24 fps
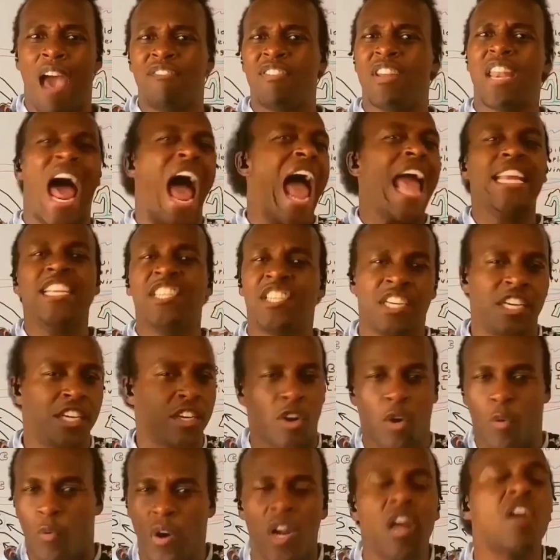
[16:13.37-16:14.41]
hygiene
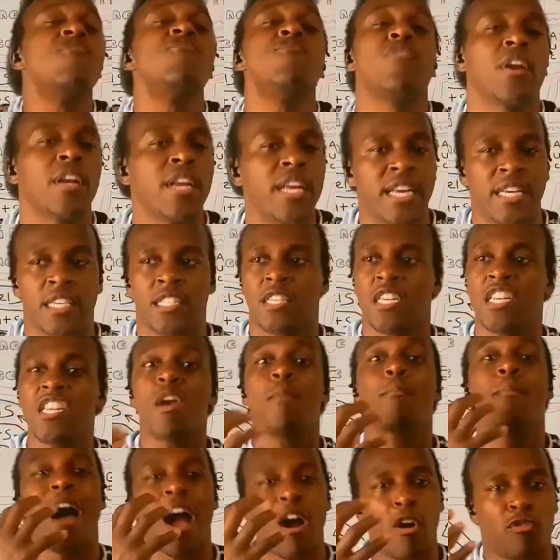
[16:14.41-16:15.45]
or whatever it is in your
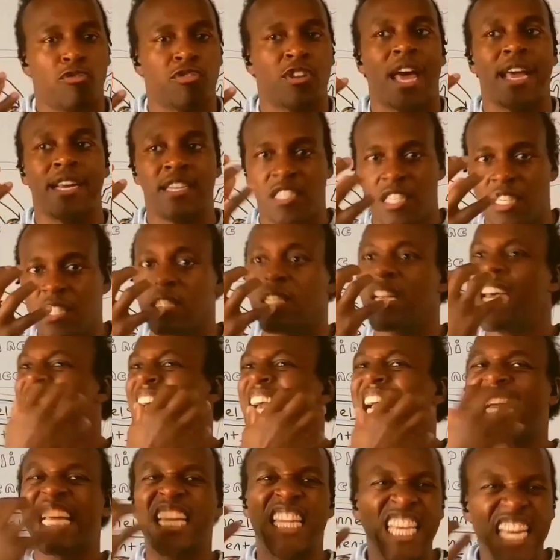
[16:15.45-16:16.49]
mouth, like just
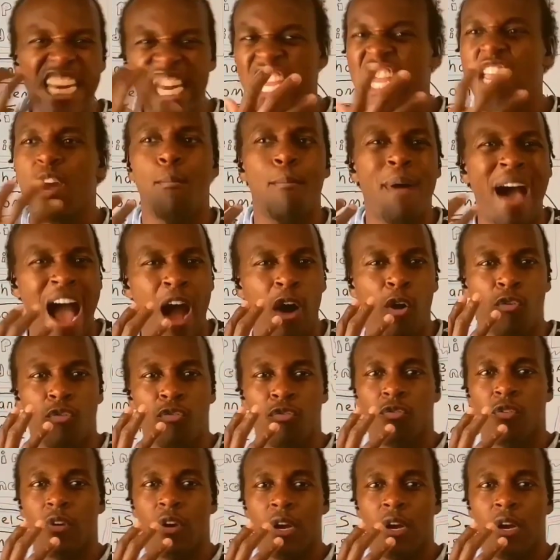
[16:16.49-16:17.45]
cleaning your mouth.